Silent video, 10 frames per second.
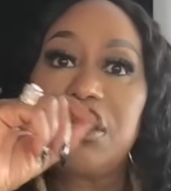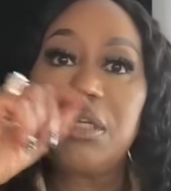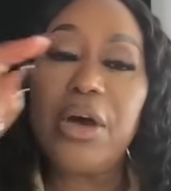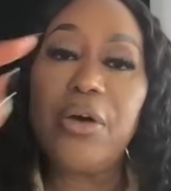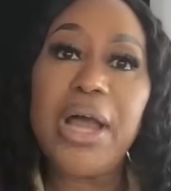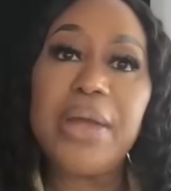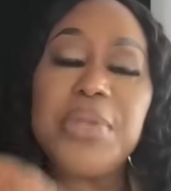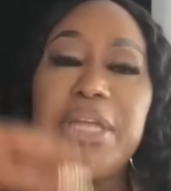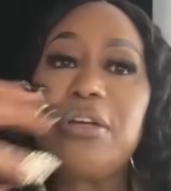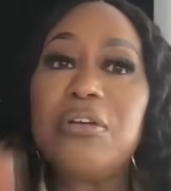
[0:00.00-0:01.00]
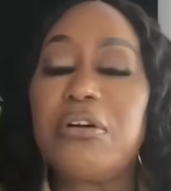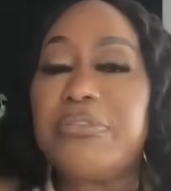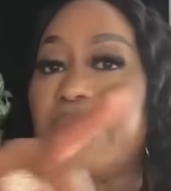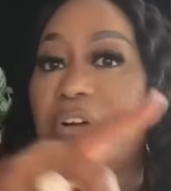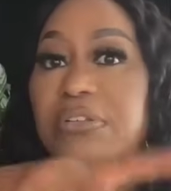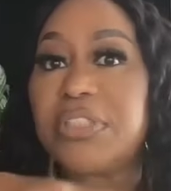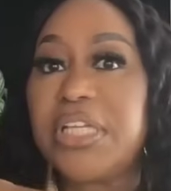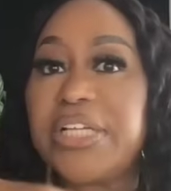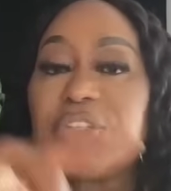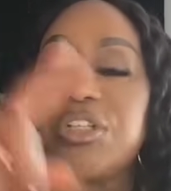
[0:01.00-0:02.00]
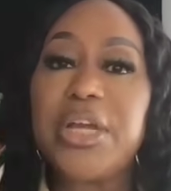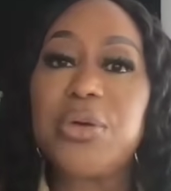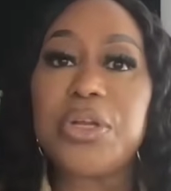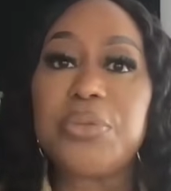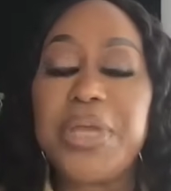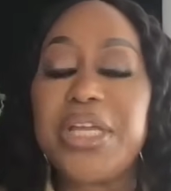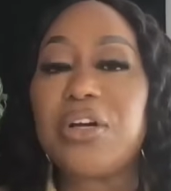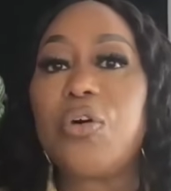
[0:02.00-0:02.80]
Now, I made an offer yesterday. I want to make an